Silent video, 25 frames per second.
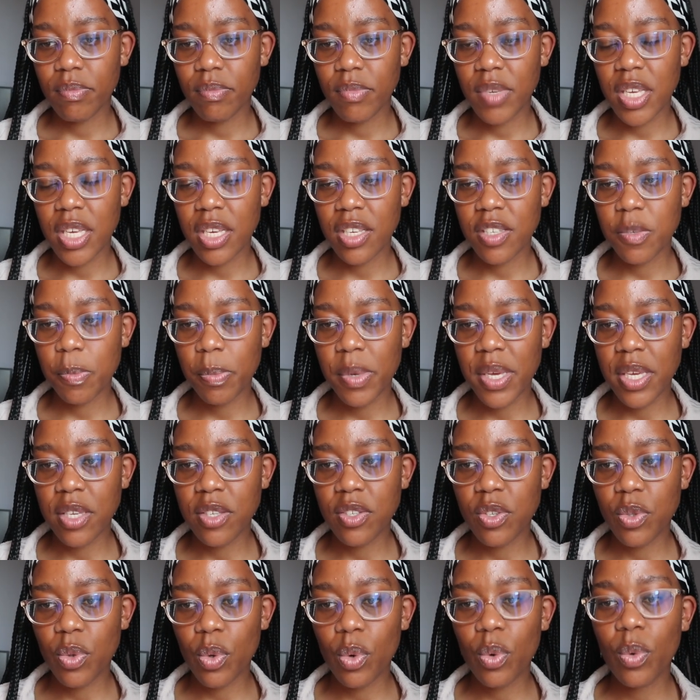He
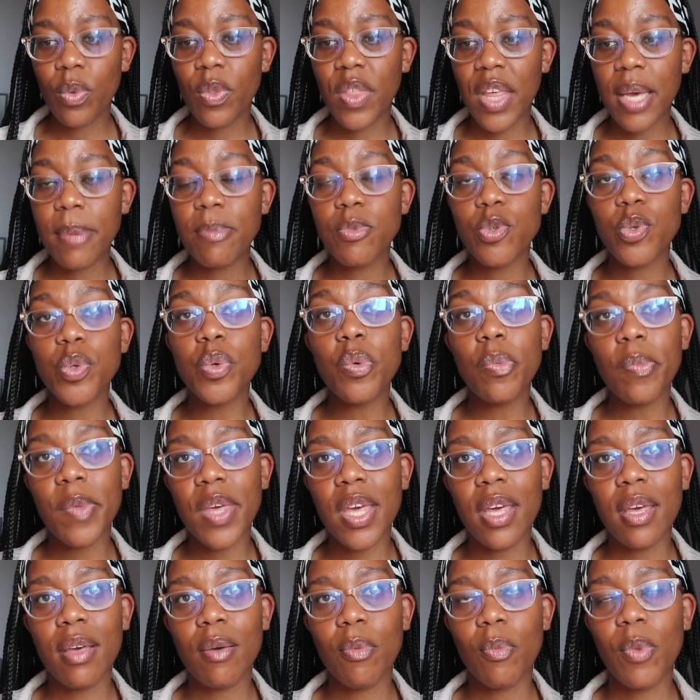speaks through them to
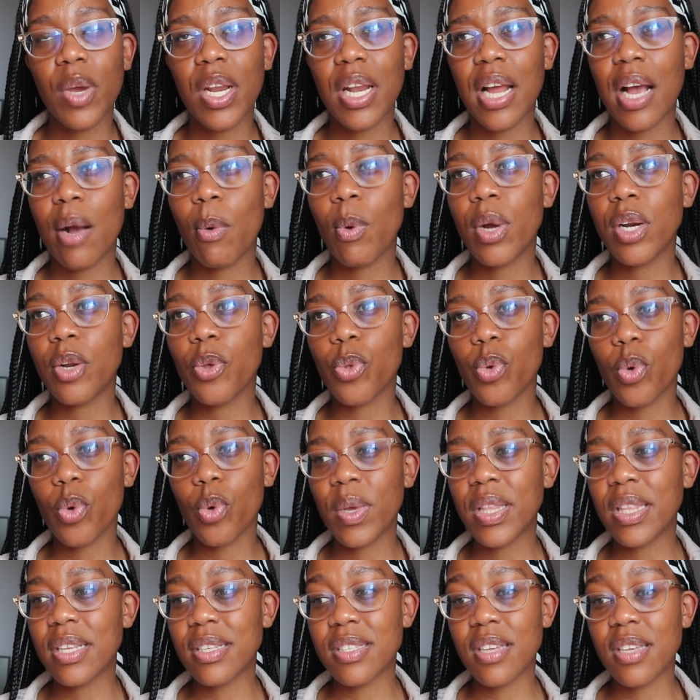me when I want to throw
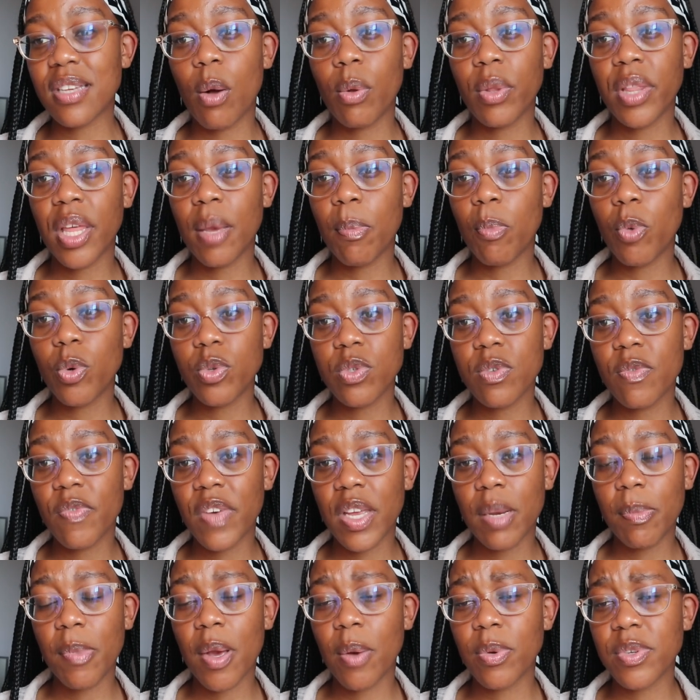in the towel. They
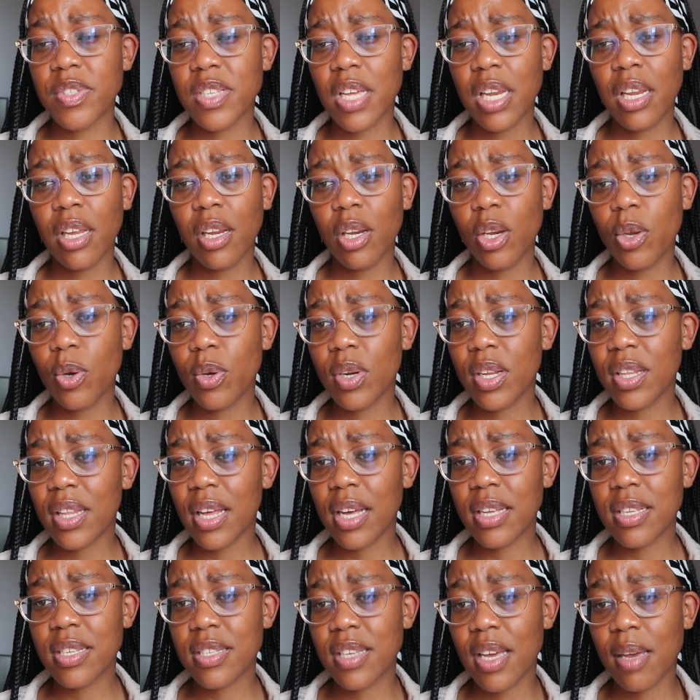motivate me. I was telling Leona the
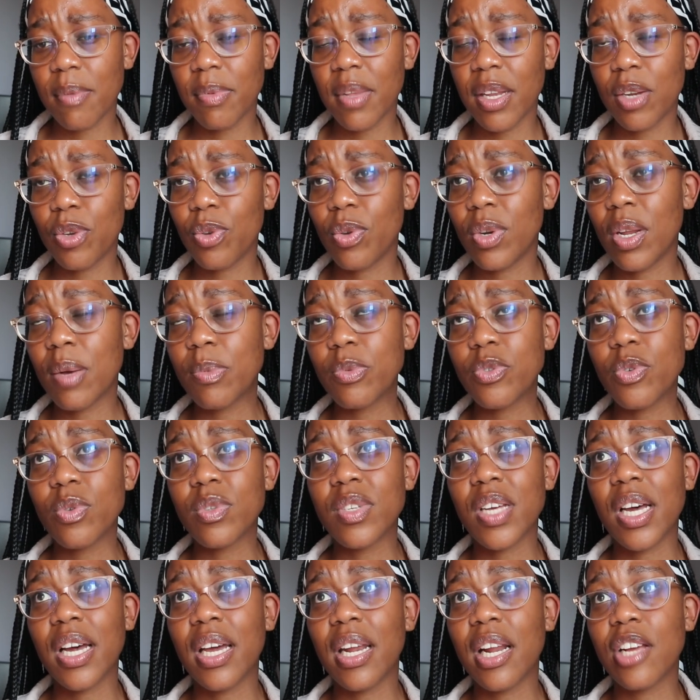other time that, dude, I'm so
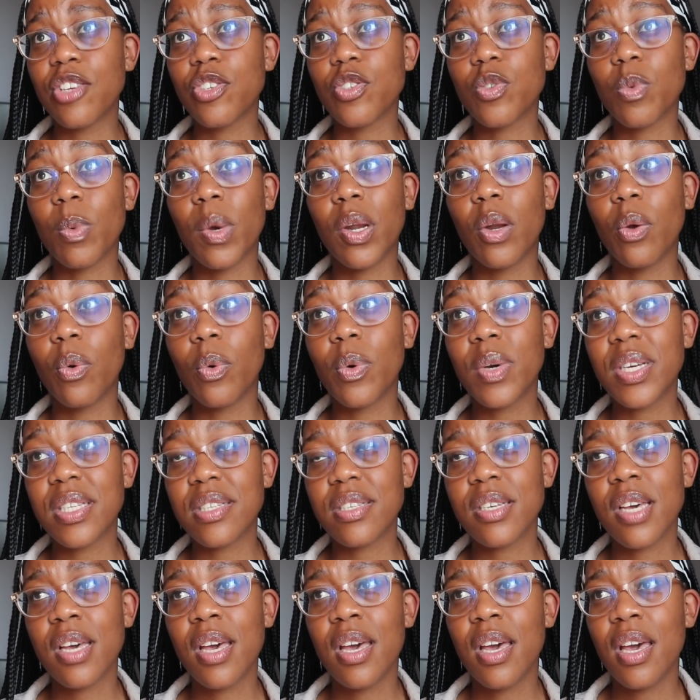tired, I just want to
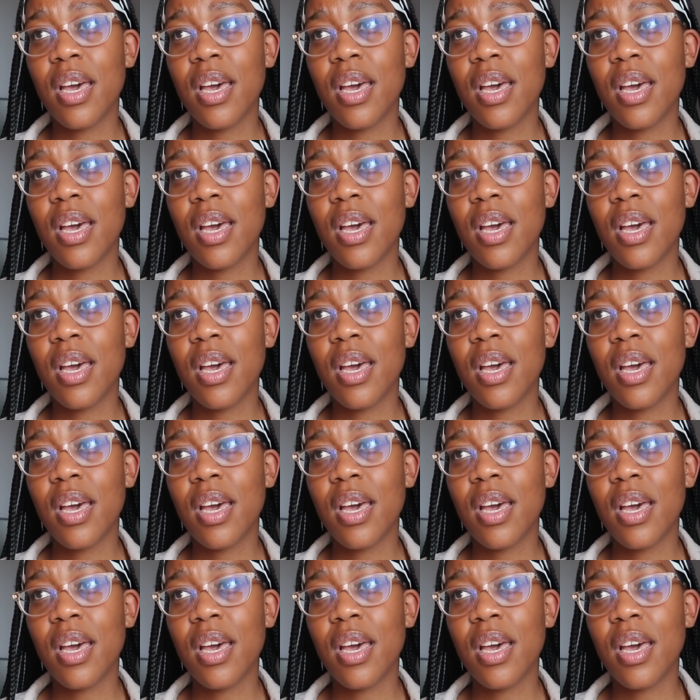quit.